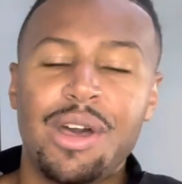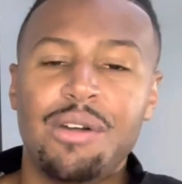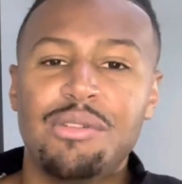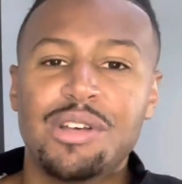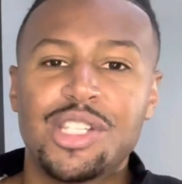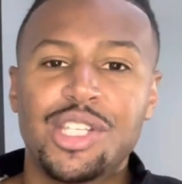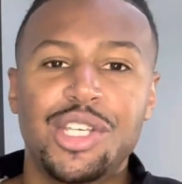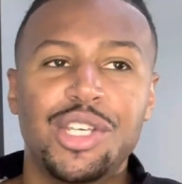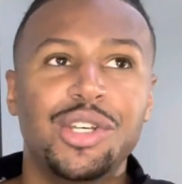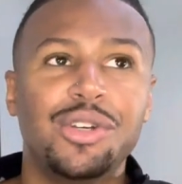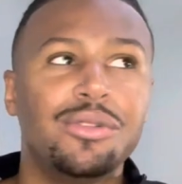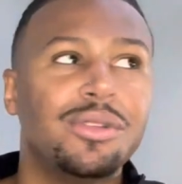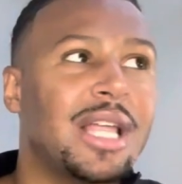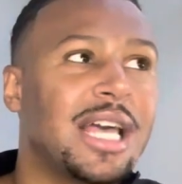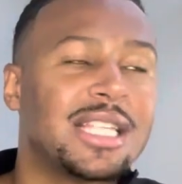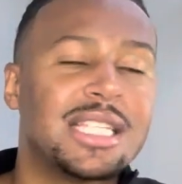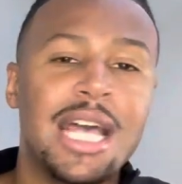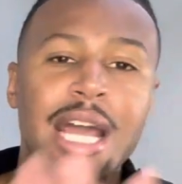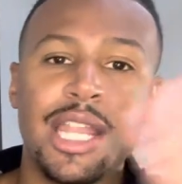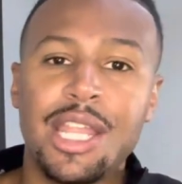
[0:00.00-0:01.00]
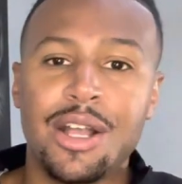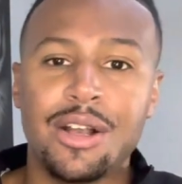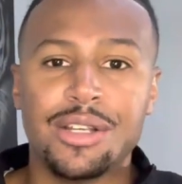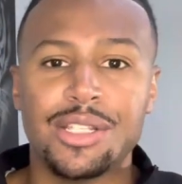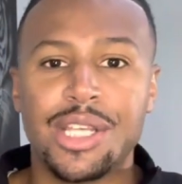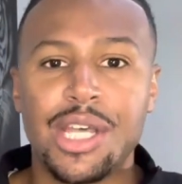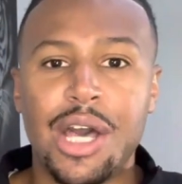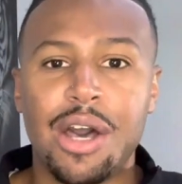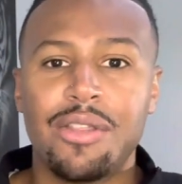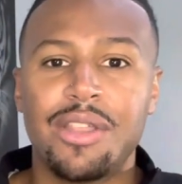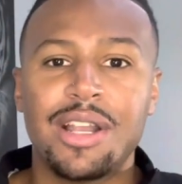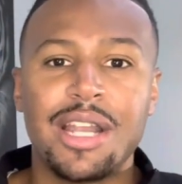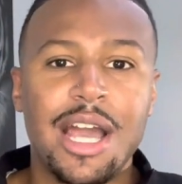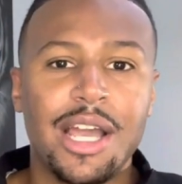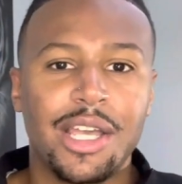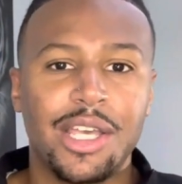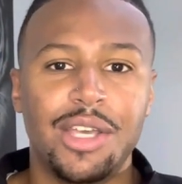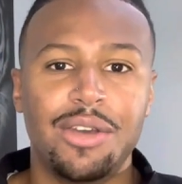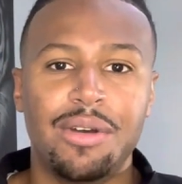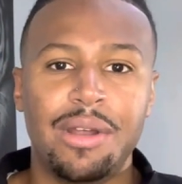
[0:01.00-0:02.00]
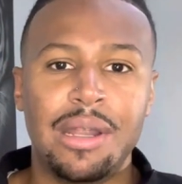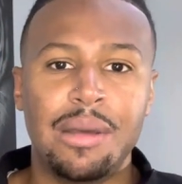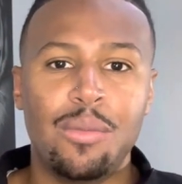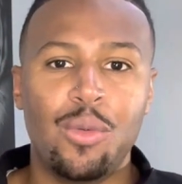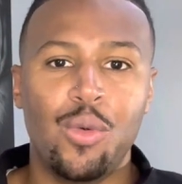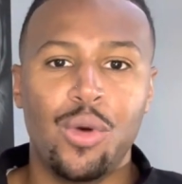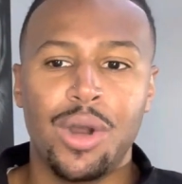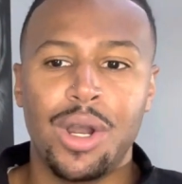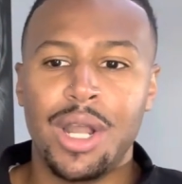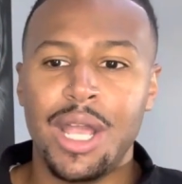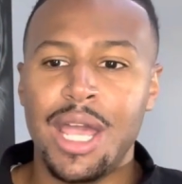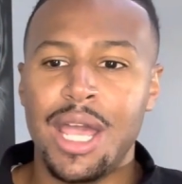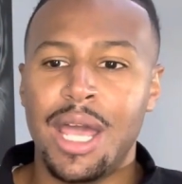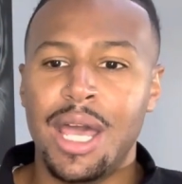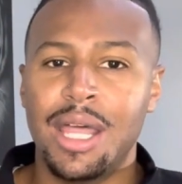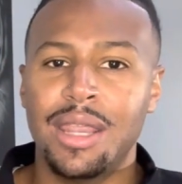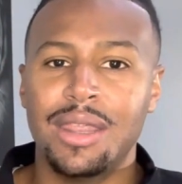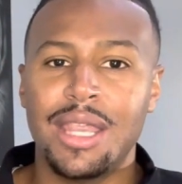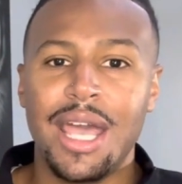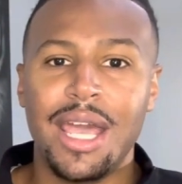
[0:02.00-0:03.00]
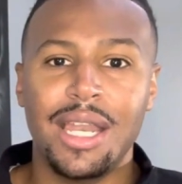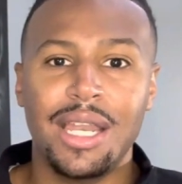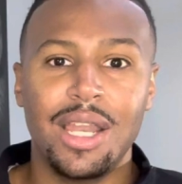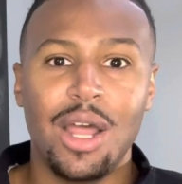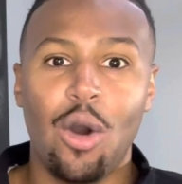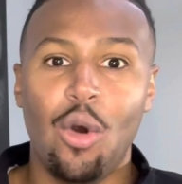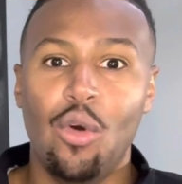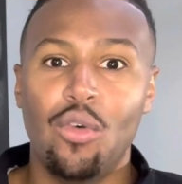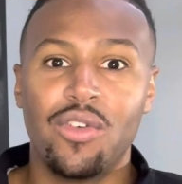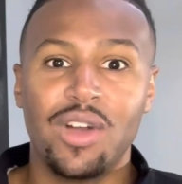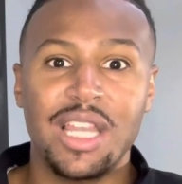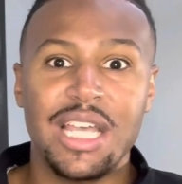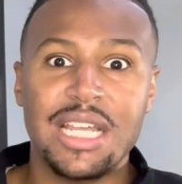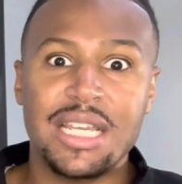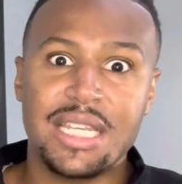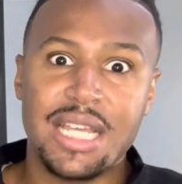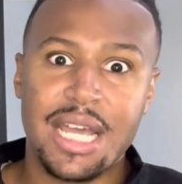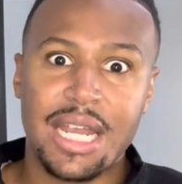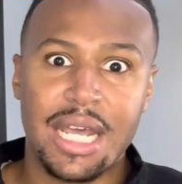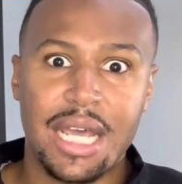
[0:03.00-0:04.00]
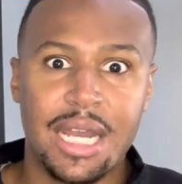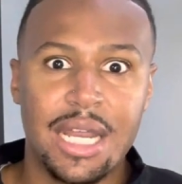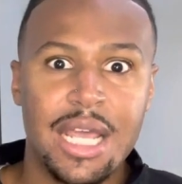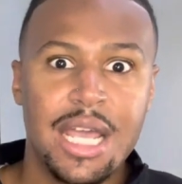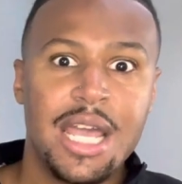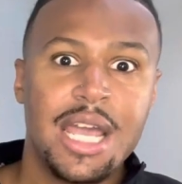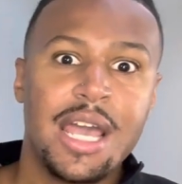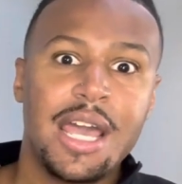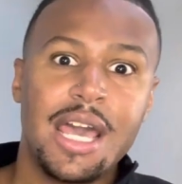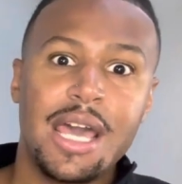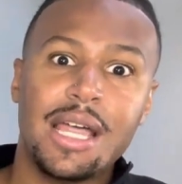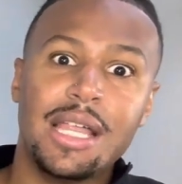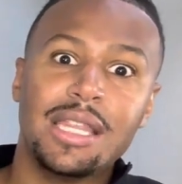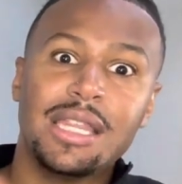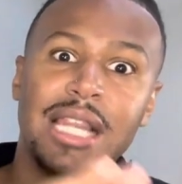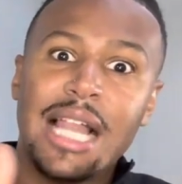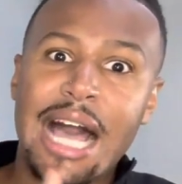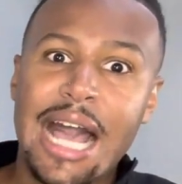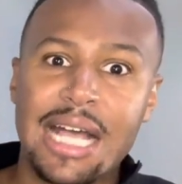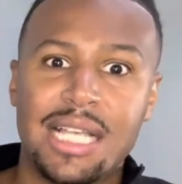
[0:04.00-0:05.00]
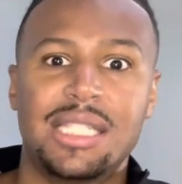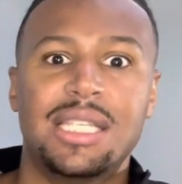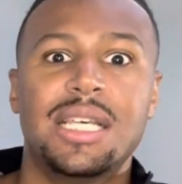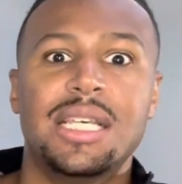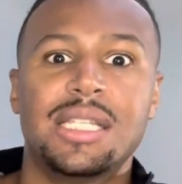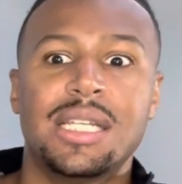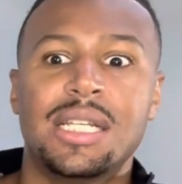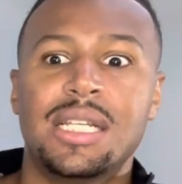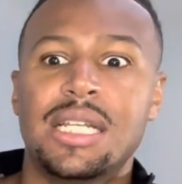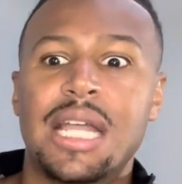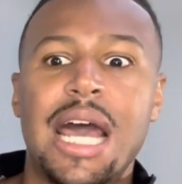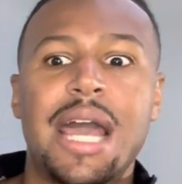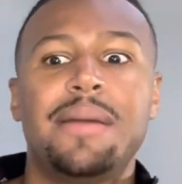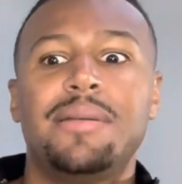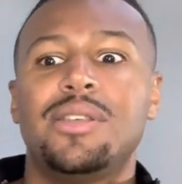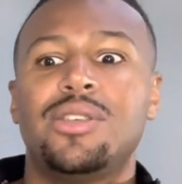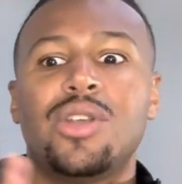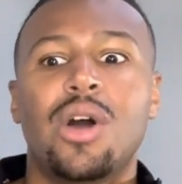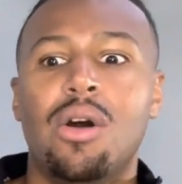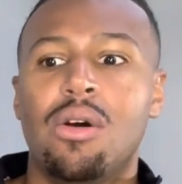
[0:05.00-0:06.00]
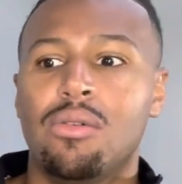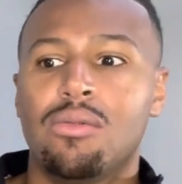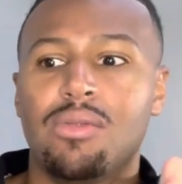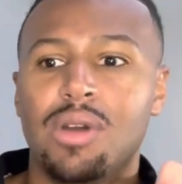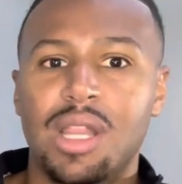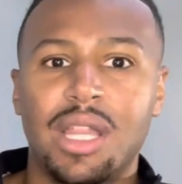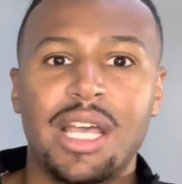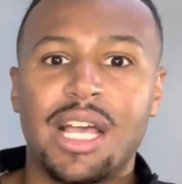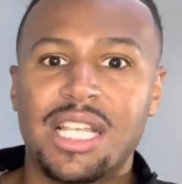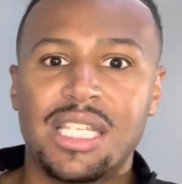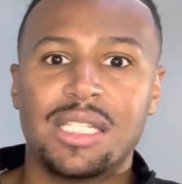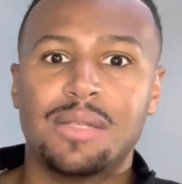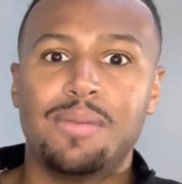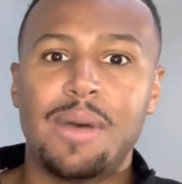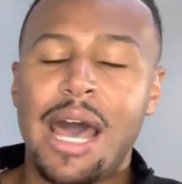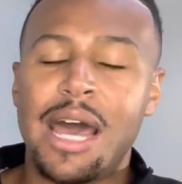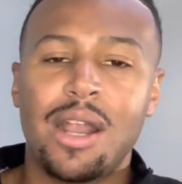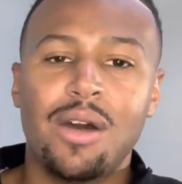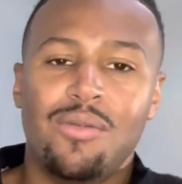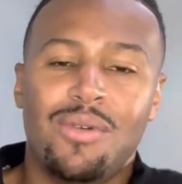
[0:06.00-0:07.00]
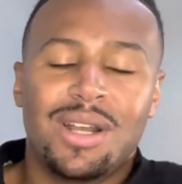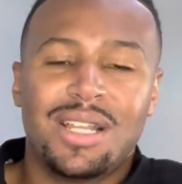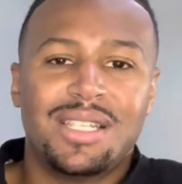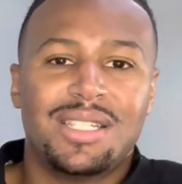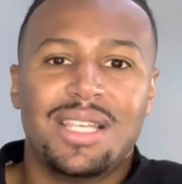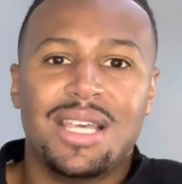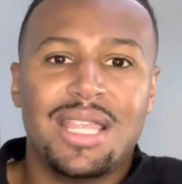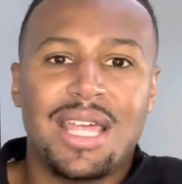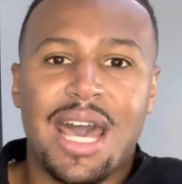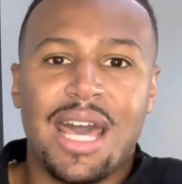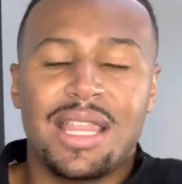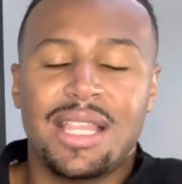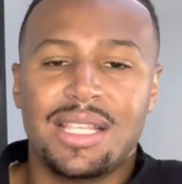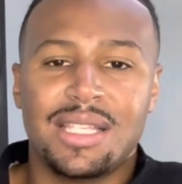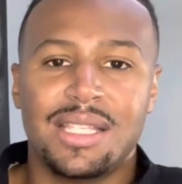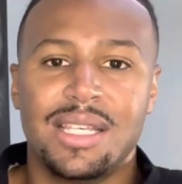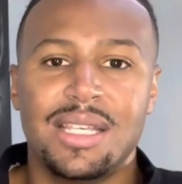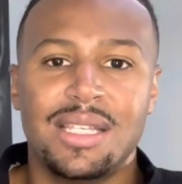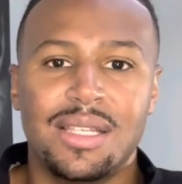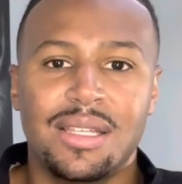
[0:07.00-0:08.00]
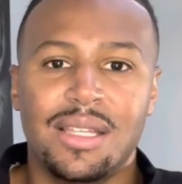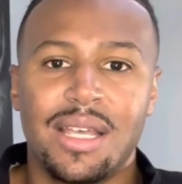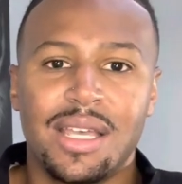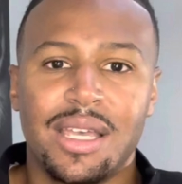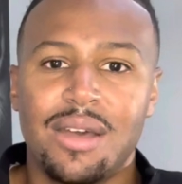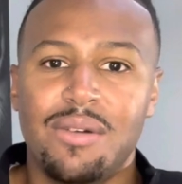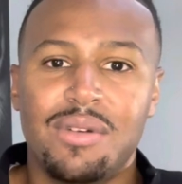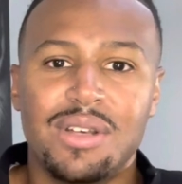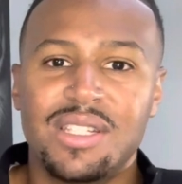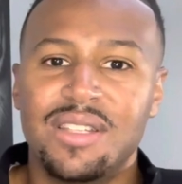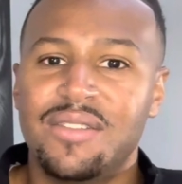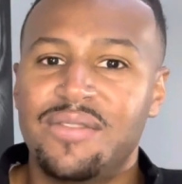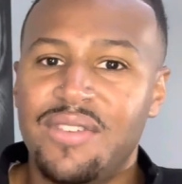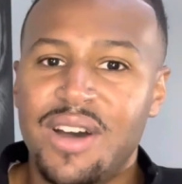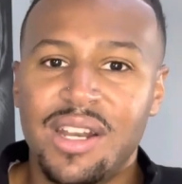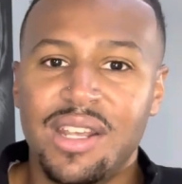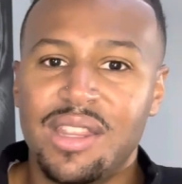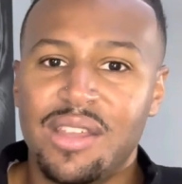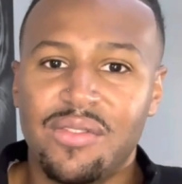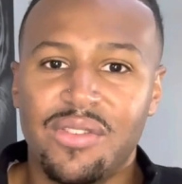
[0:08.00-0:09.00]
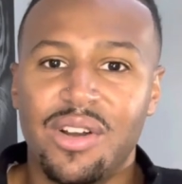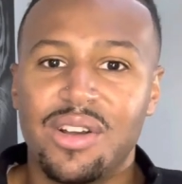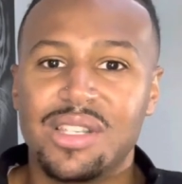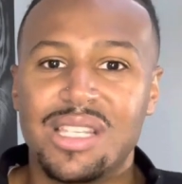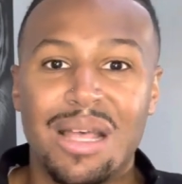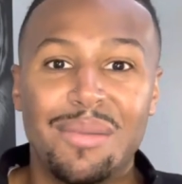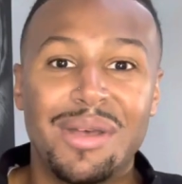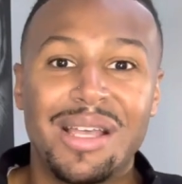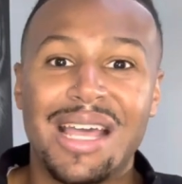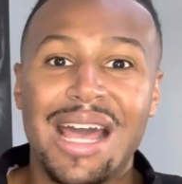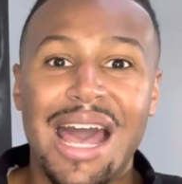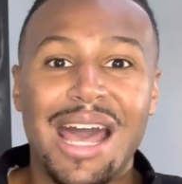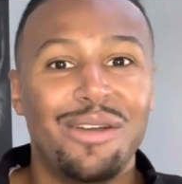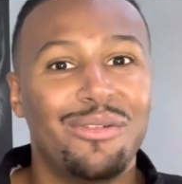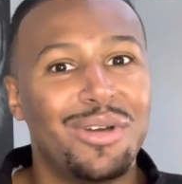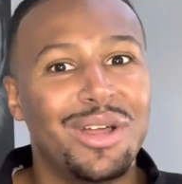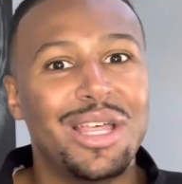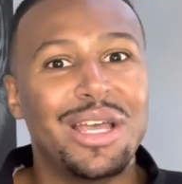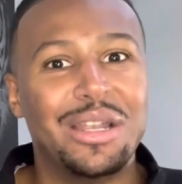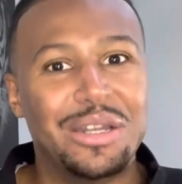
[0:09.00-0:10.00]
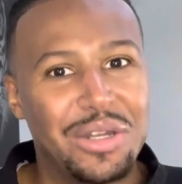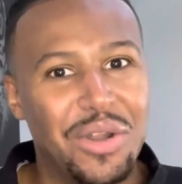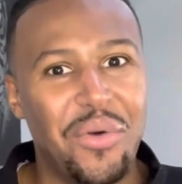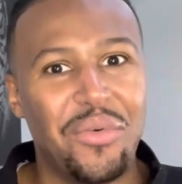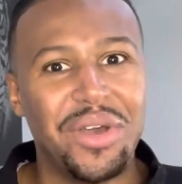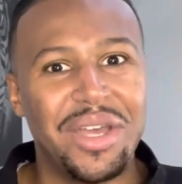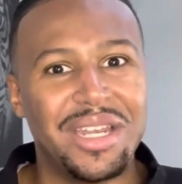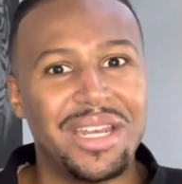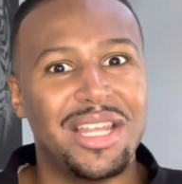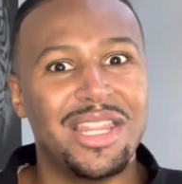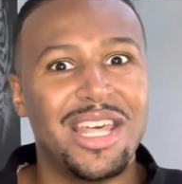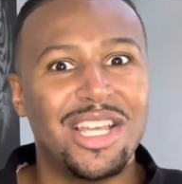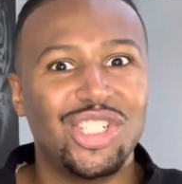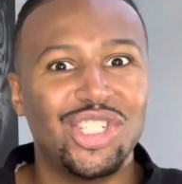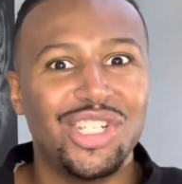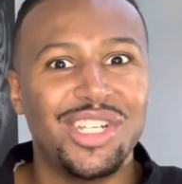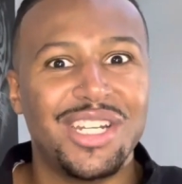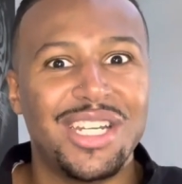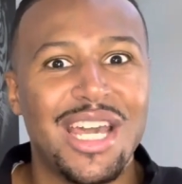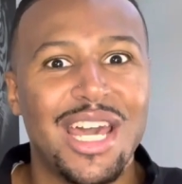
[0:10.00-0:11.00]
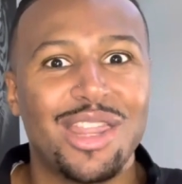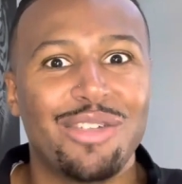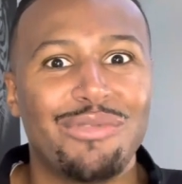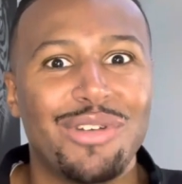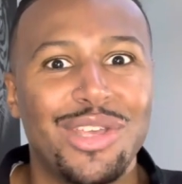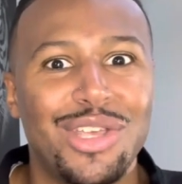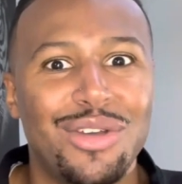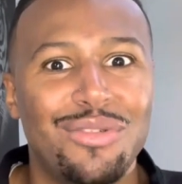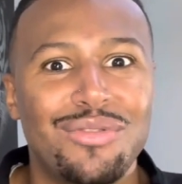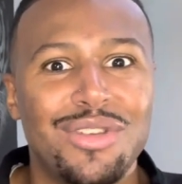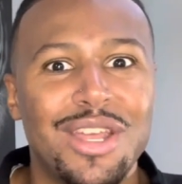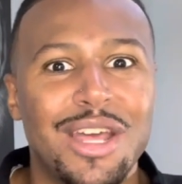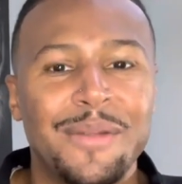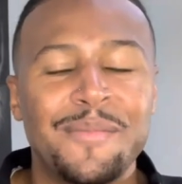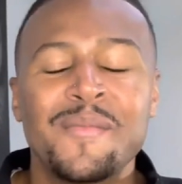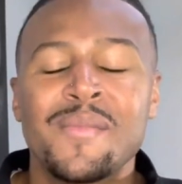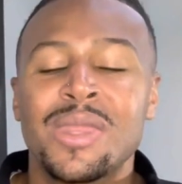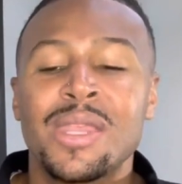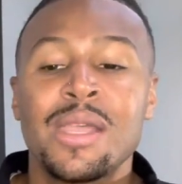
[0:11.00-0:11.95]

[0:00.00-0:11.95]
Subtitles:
It was cute like 10 years ago. They're not cute anymore. And they overly did it last season. And I don't want to see that this season. Like, it wasn't funny the first time. It got really annoying. And then she did it at the reunion.